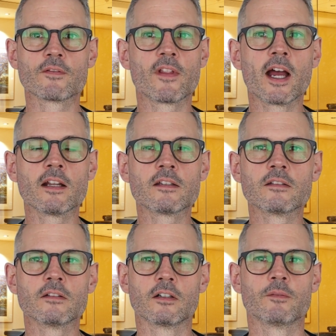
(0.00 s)
of that,
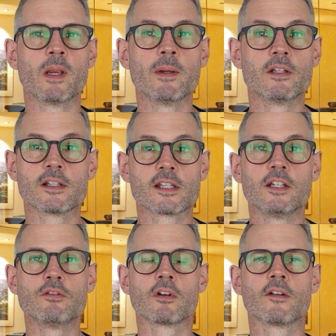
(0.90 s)
or maybe let's say
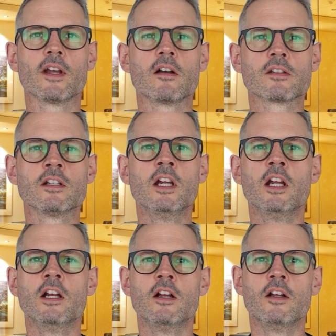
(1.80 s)
200,000.
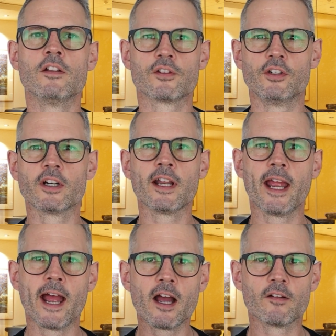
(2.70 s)
So you're going to
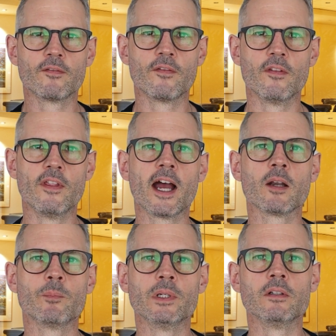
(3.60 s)
have
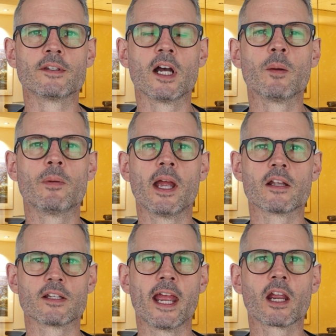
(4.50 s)
that built up
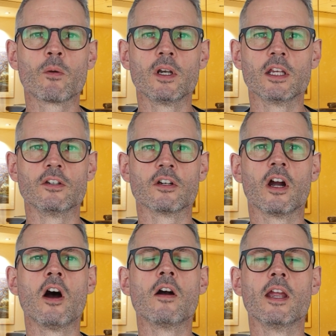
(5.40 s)
as equity in your
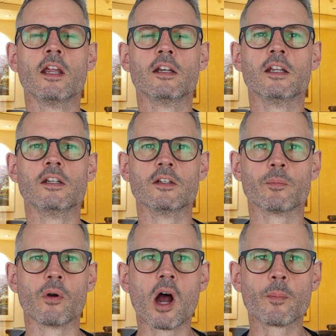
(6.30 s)

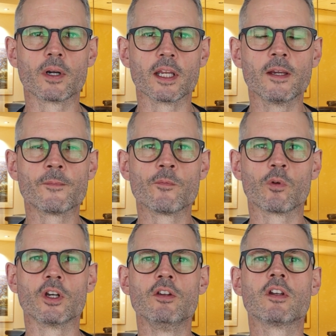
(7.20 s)
property,
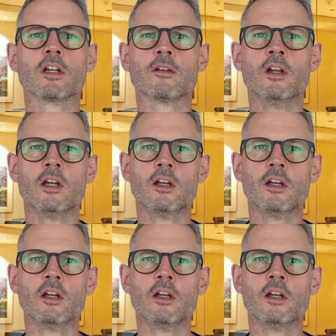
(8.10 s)
where you can